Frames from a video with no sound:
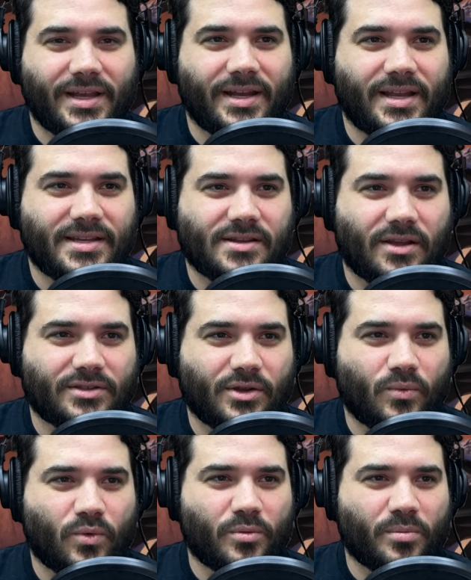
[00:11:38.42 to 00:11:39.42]
It is
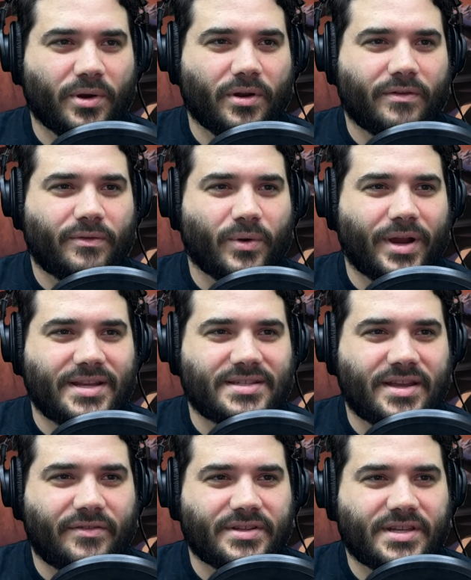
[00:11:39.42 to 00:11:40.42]
also Wooburg for a
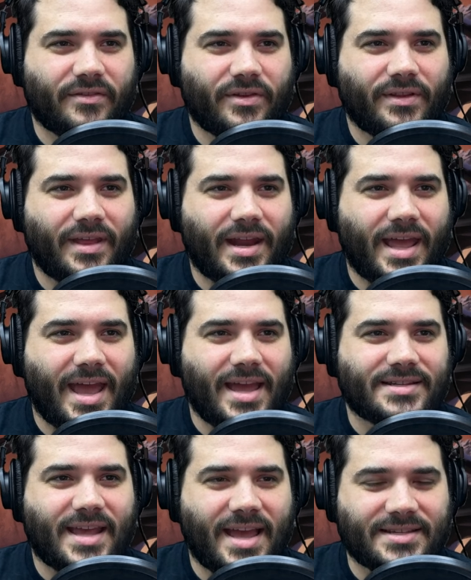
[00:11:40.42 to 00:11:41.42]
7/7 that
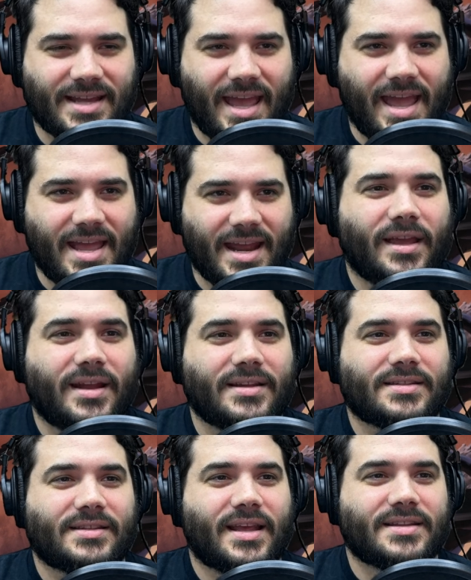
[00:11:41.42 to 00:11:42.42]
has Cascade, and
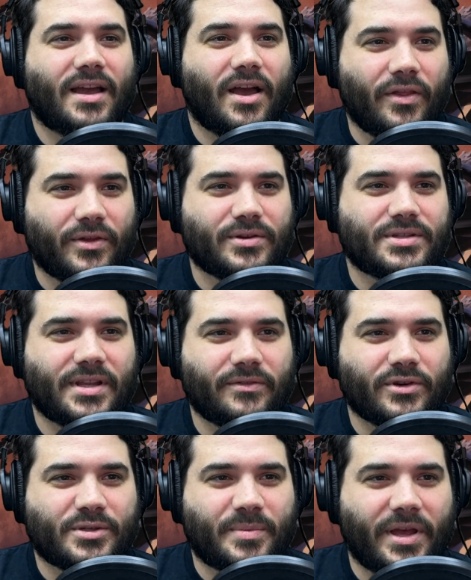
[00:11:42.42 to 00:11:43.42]
it says other
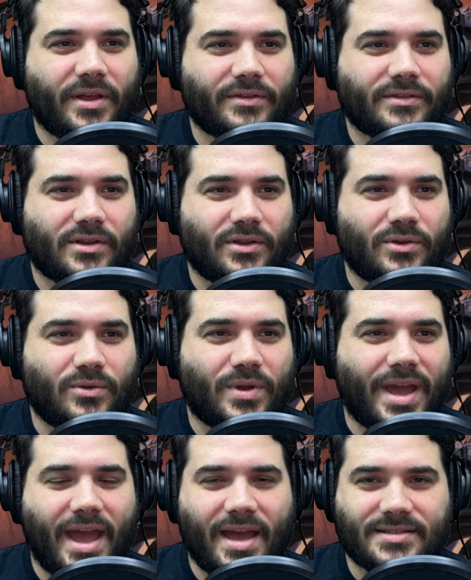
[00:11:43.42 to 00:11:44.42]
Sliver spells you
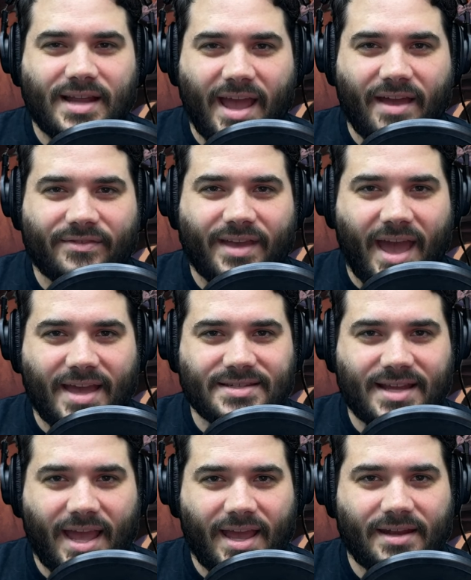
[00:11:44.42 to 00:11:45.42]
cast have
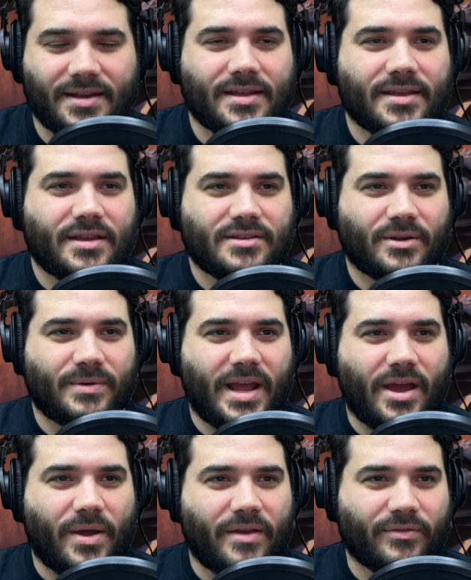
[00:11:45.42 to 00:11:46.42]
Cascade. So
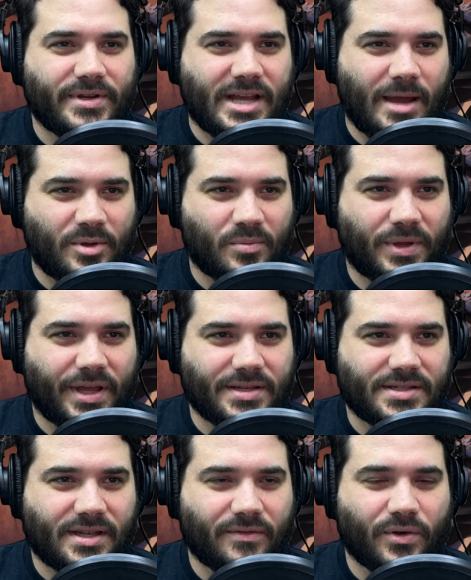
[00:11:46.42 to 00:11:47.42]
now every time you play a
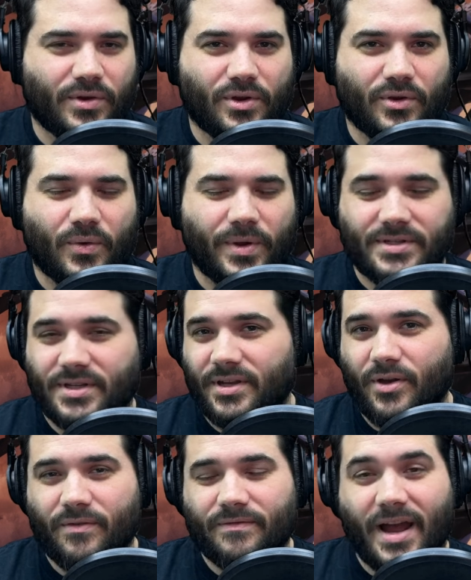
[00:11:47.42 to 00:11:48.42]
Sliver, you're going to
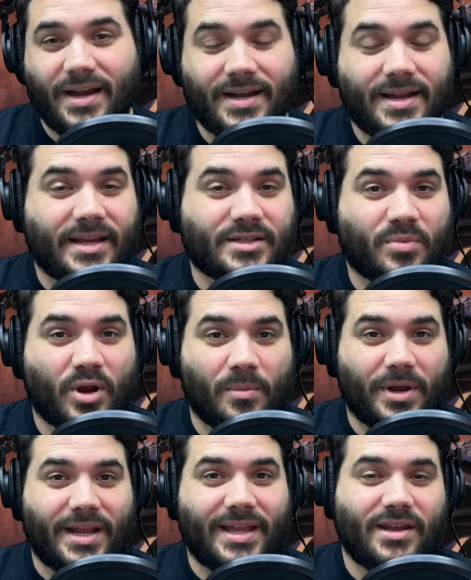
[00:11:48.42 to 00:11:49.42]
go find a next
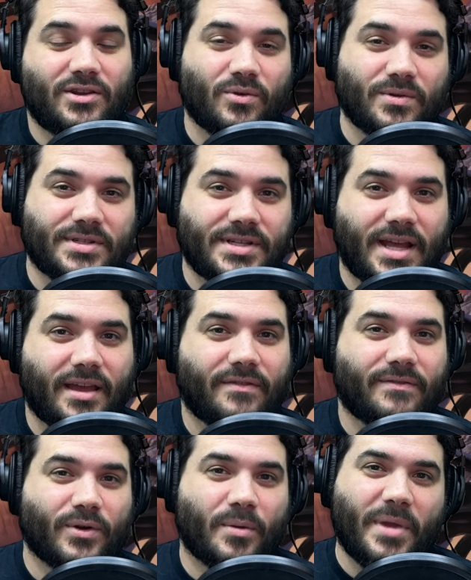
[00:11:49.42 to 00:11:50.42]
permanent in your deck
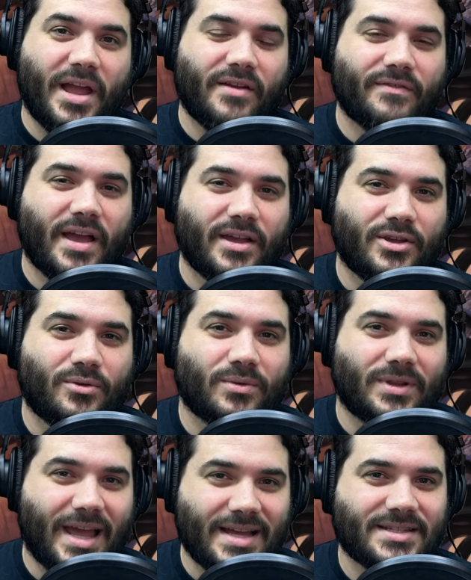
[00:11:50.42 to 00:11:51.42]
for a mana value
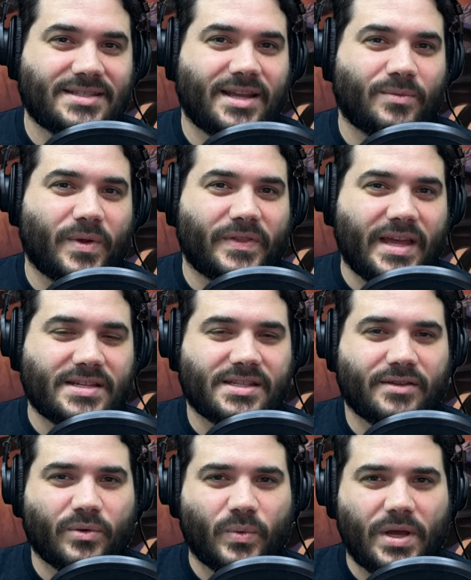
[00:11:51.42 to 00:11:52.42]
less than what that
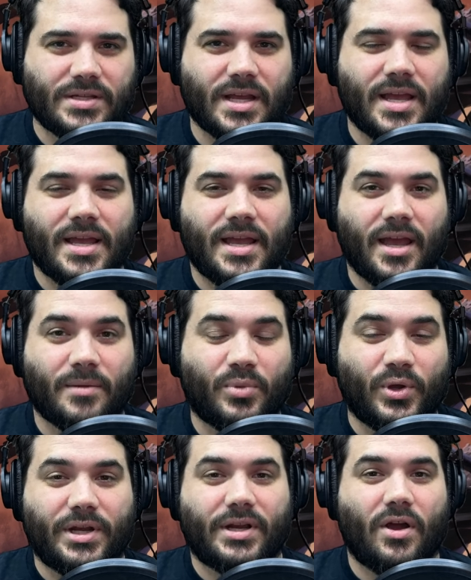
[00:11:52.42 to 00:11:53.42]
Sliver was and
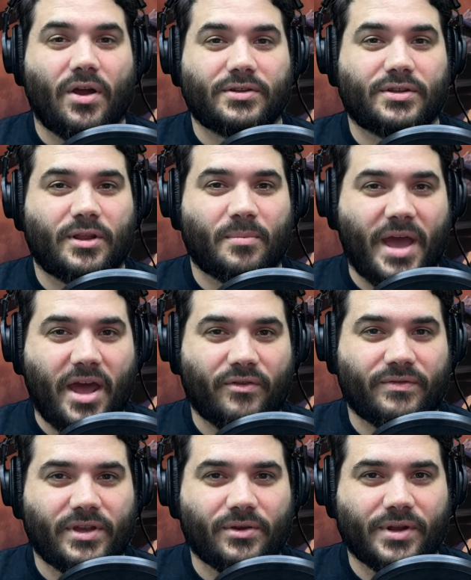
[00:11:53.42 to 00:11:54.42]
put it onto the
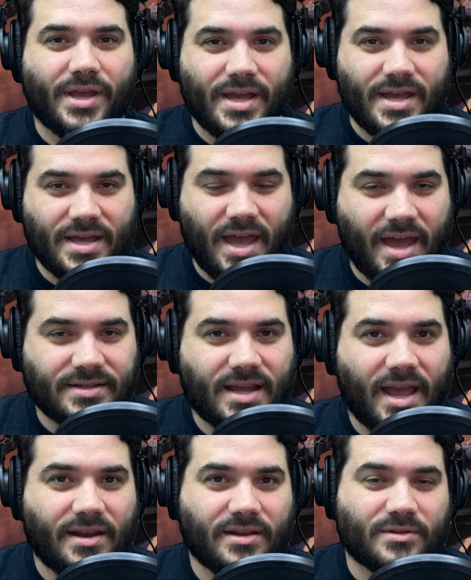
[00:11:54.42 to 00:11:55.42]
battlefield.
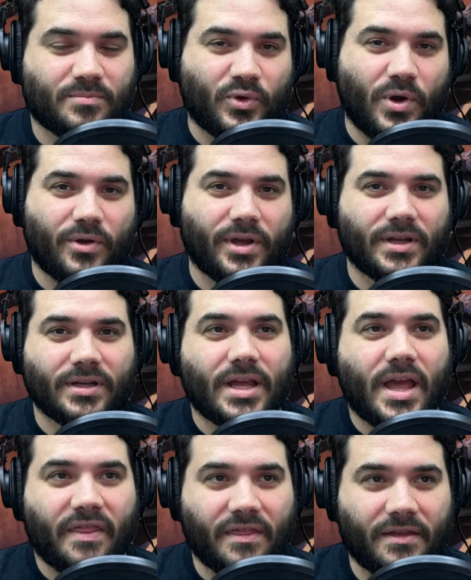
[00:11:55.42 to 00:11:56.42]
Cascade is broken.
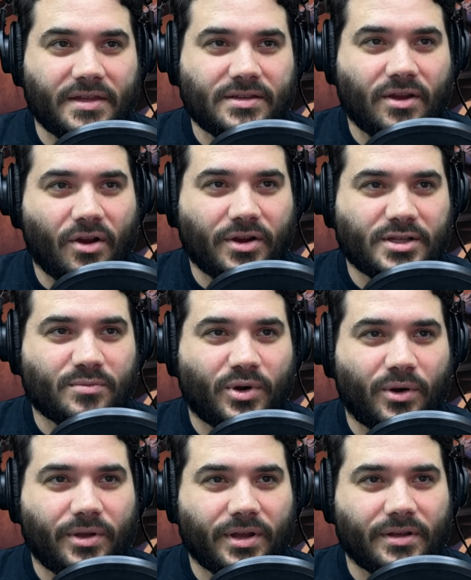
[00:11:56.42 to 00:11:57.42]
This card is
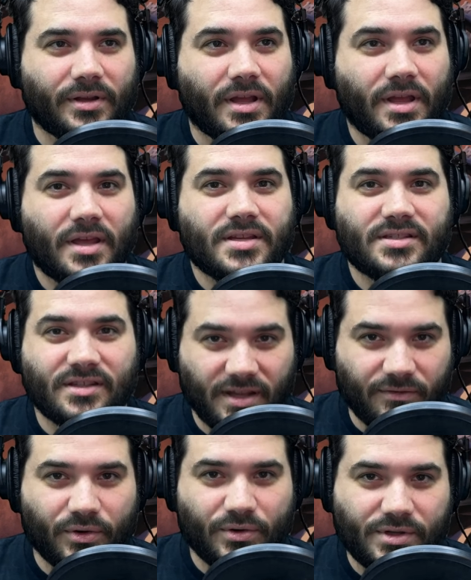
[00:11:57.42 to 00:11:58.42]
broken.
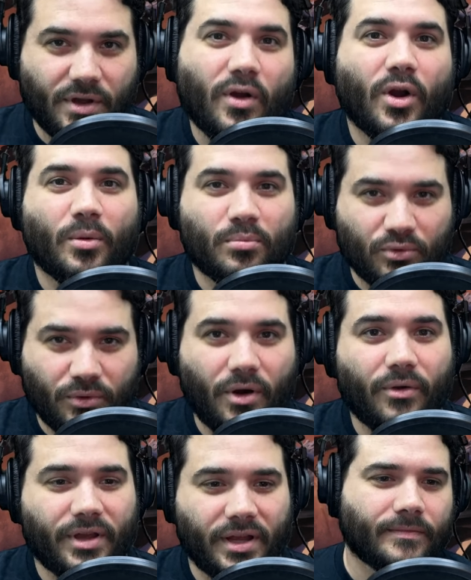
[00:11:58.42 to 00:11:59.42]
Slivers are
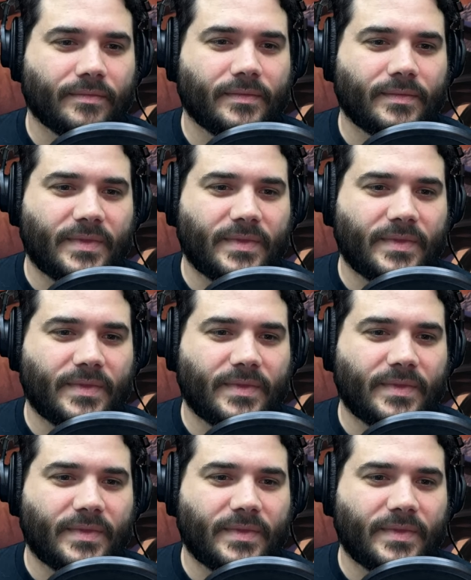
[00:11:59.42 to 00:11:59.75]
broken.